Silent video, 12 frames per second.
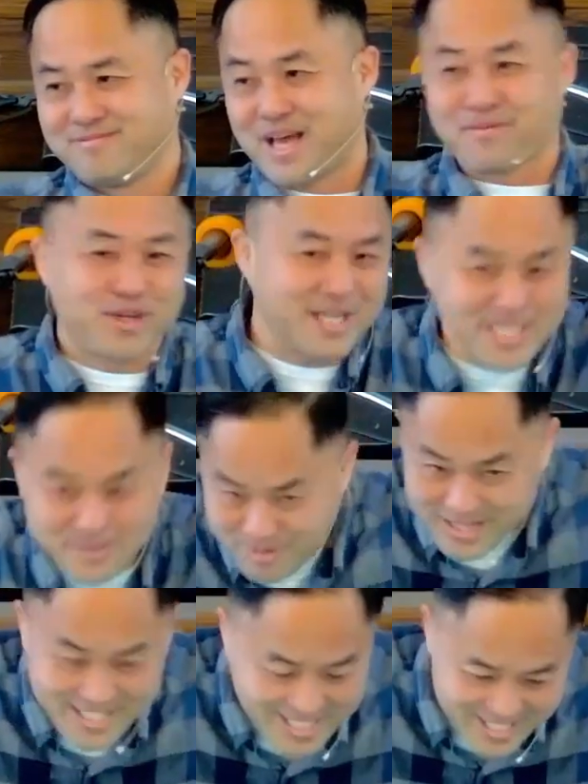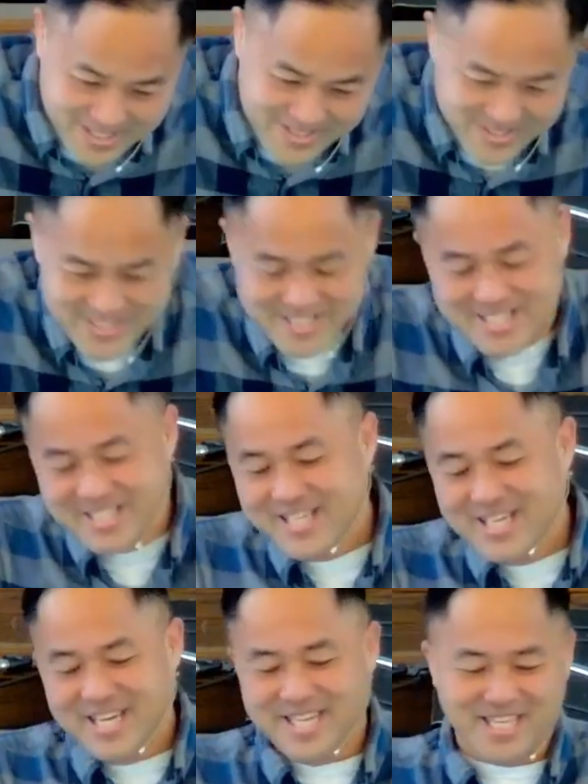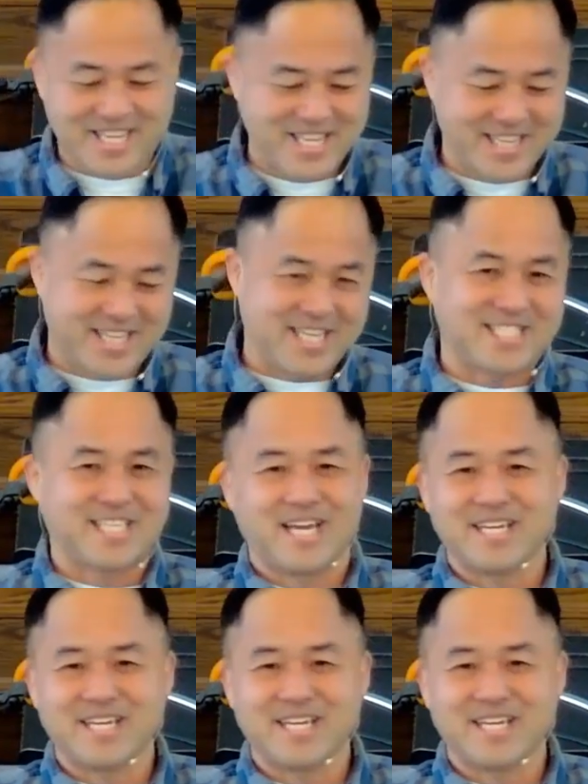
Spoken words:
I'm going to spank you. And the kid thinks,